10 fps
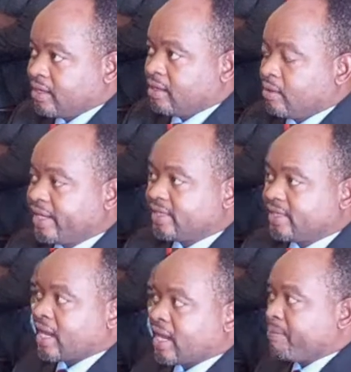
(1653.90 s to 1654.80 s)
What is
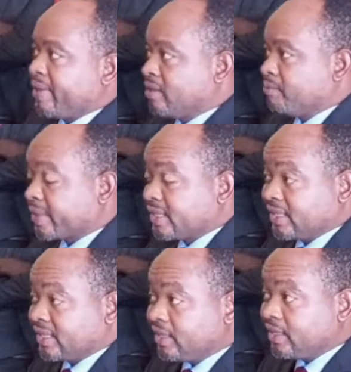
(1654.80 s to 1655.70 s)
happening
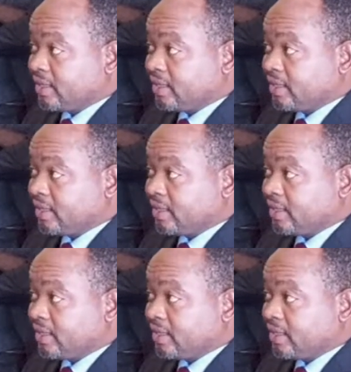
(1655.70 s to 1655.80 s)
presently is